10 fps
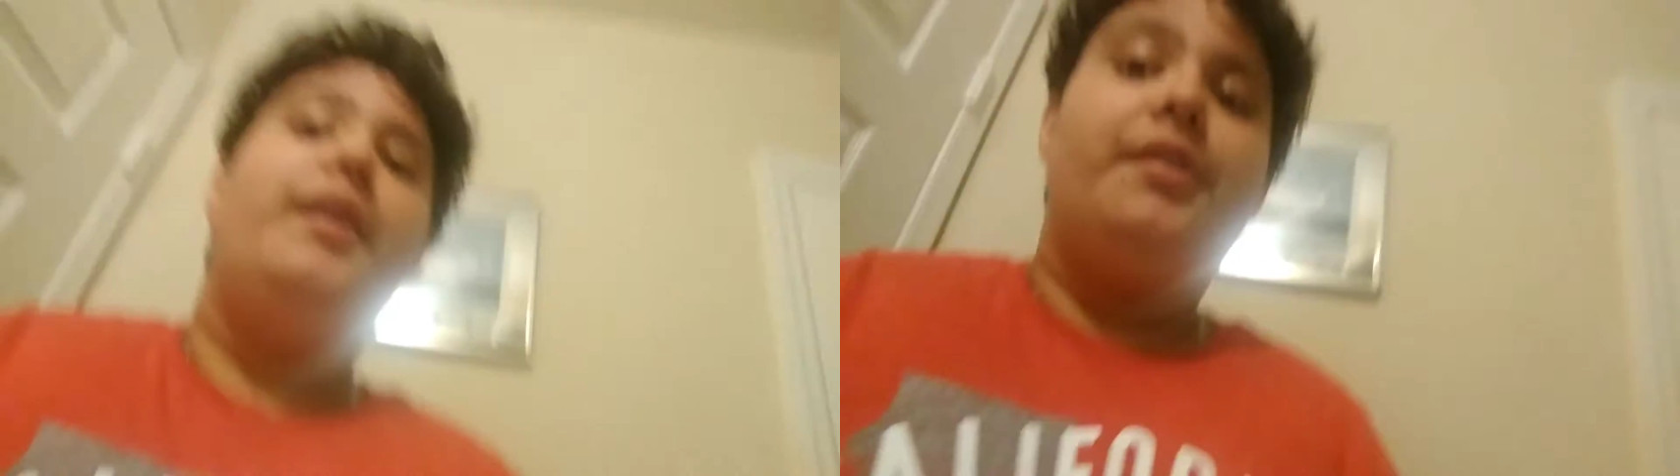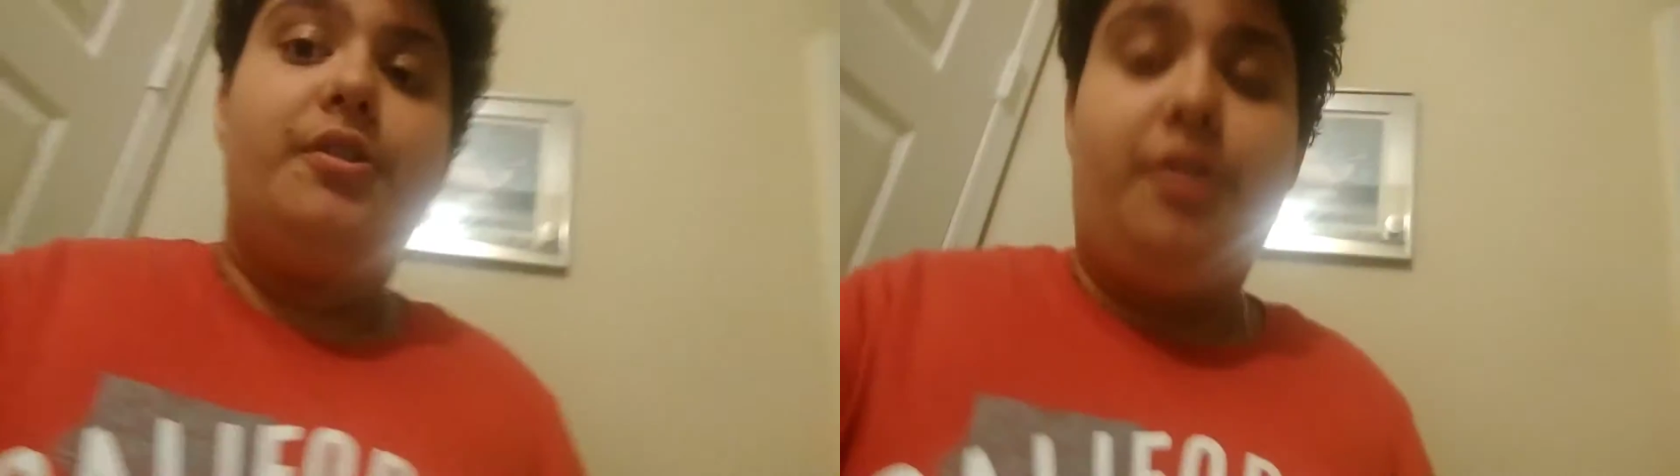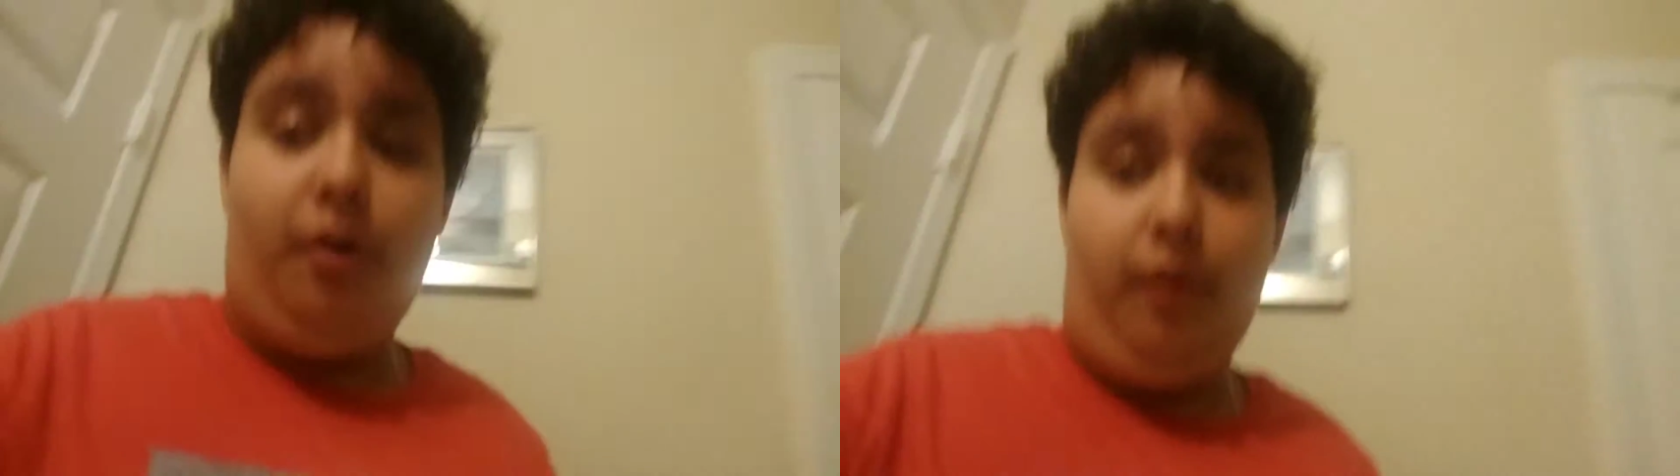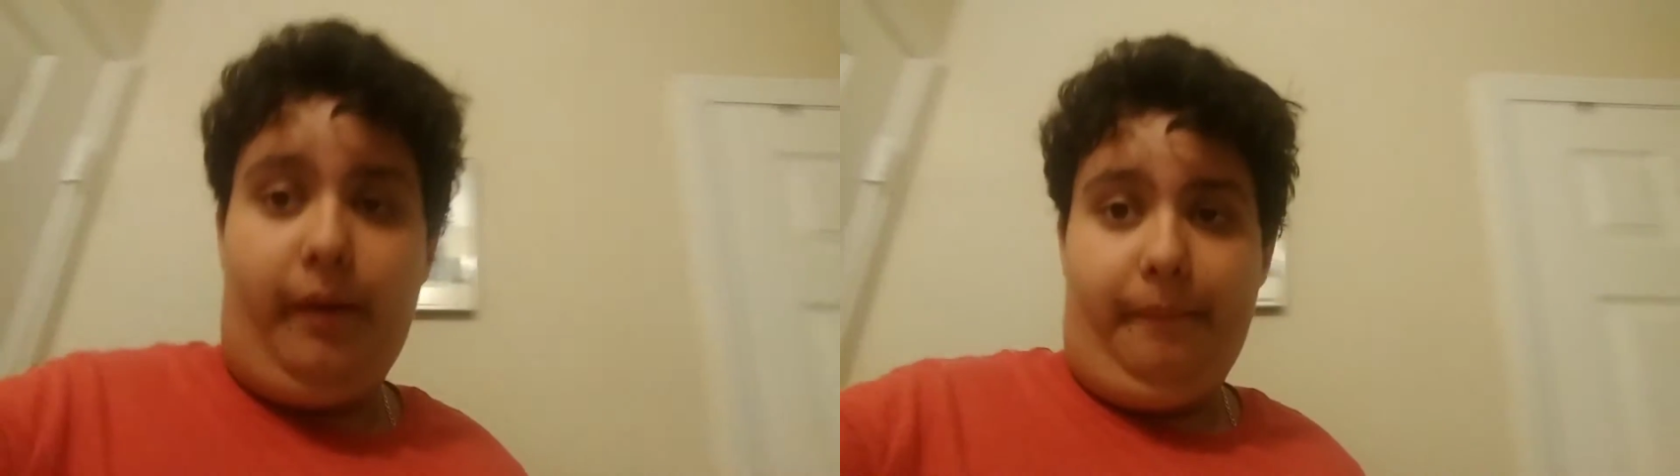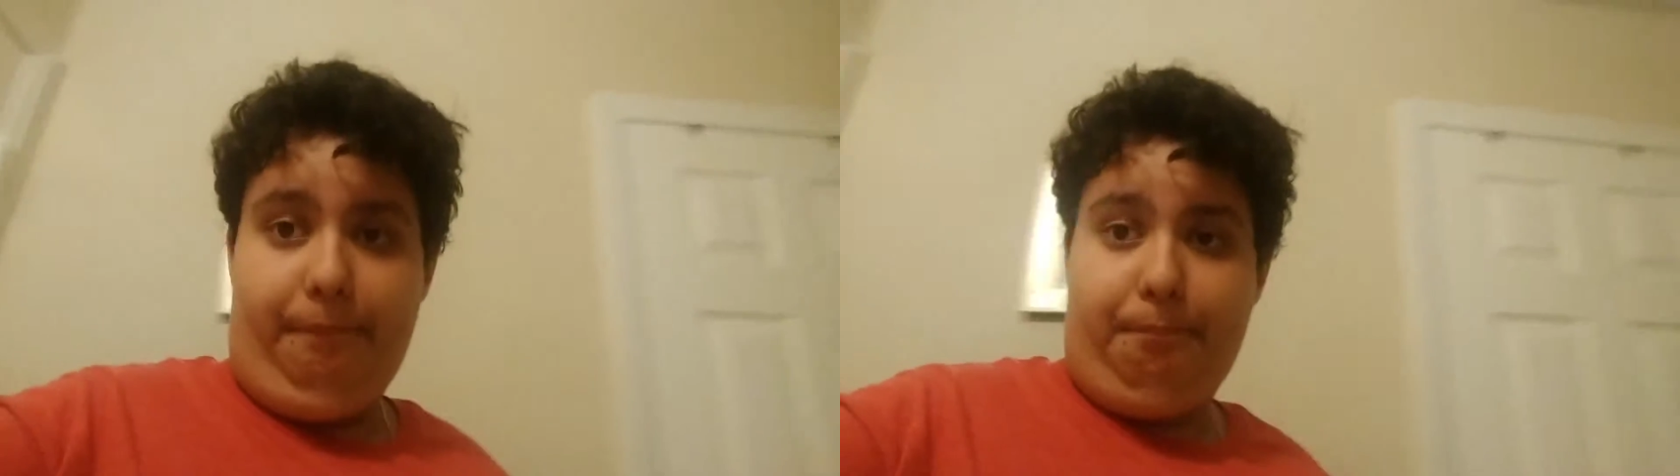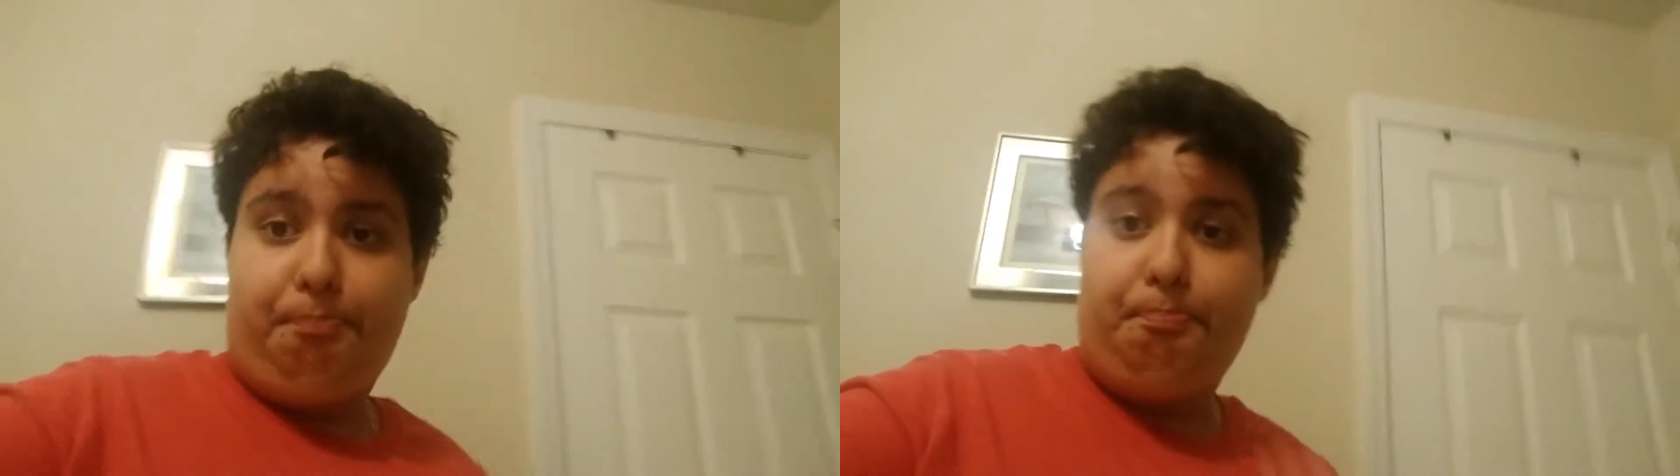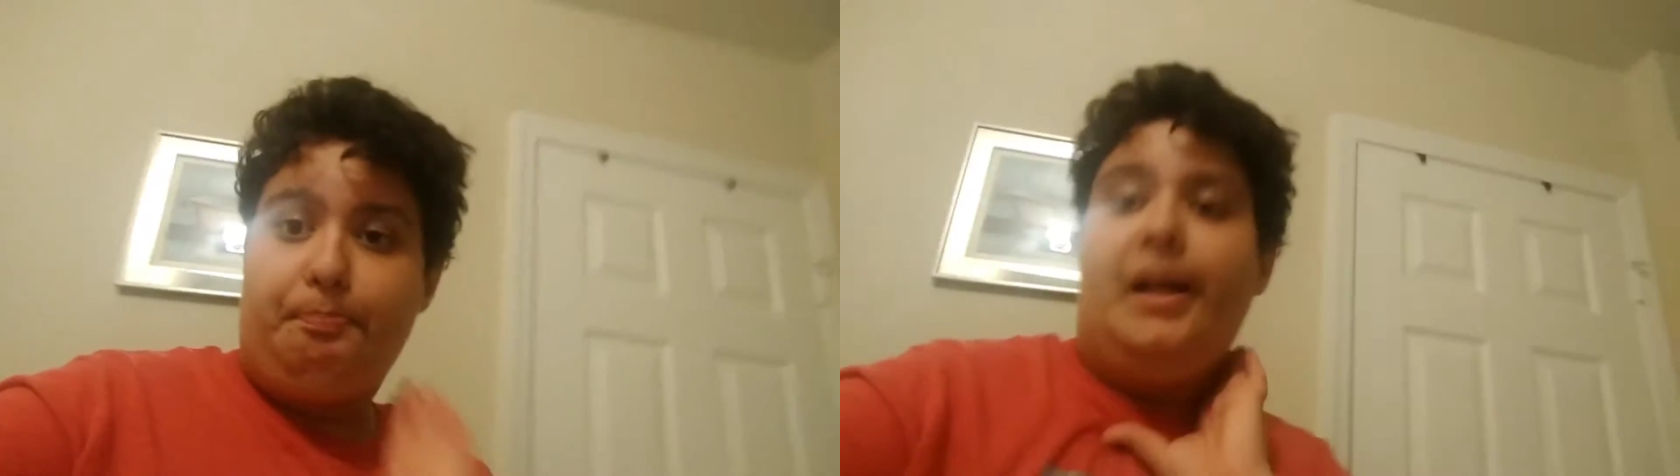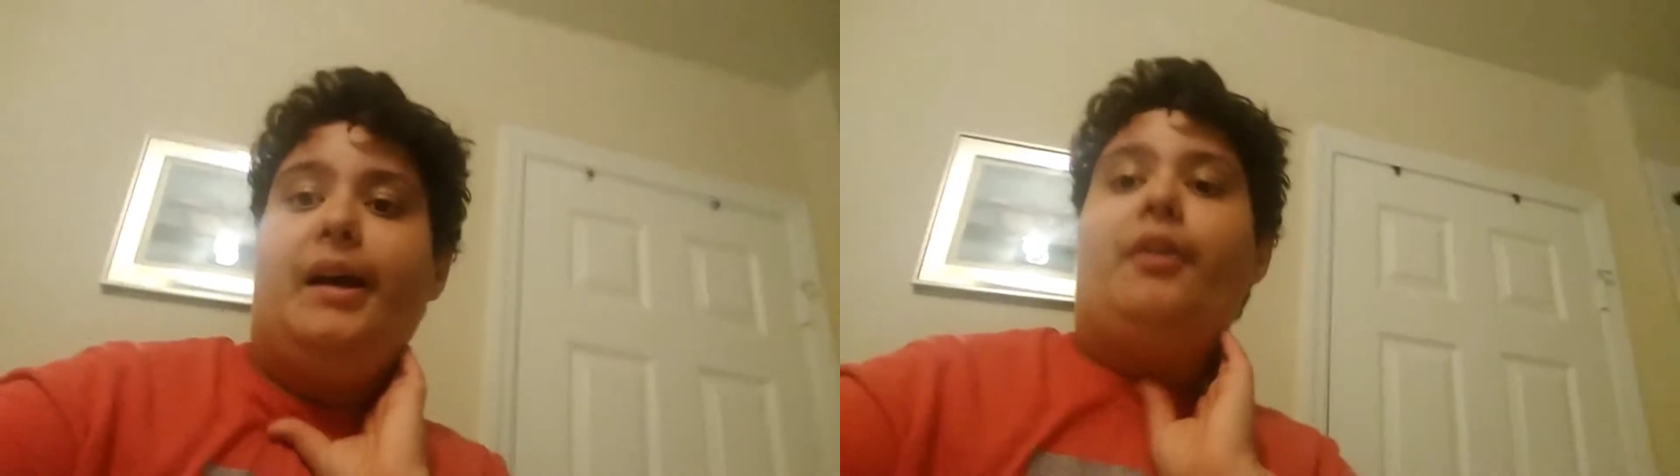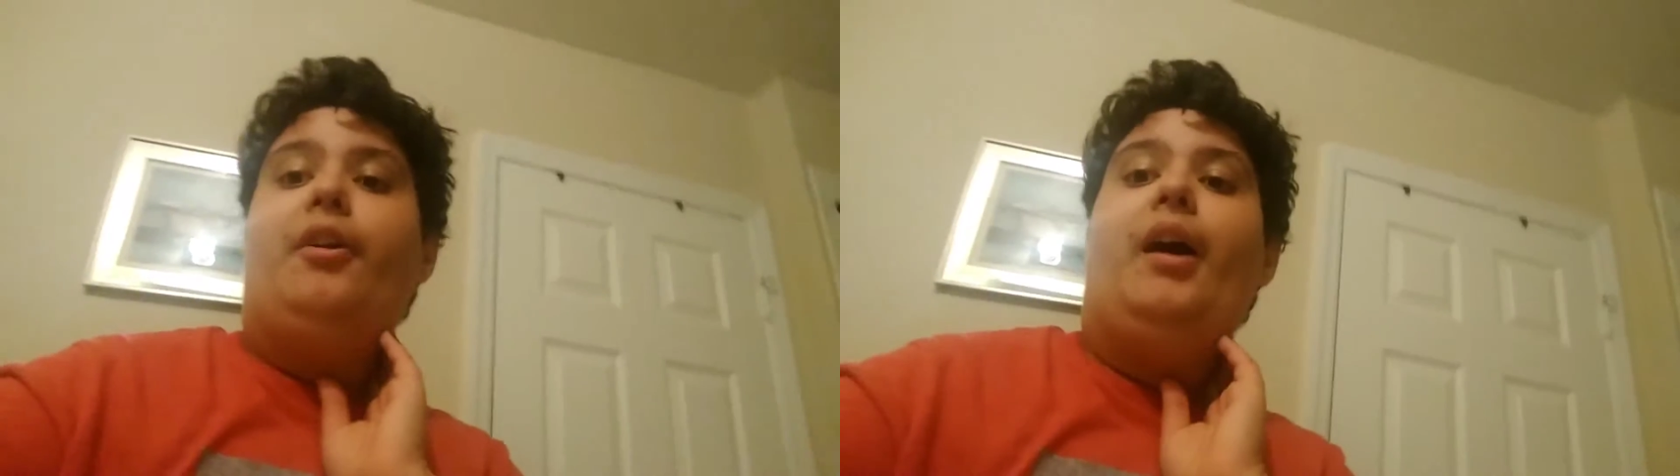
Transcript: So um, I don't know.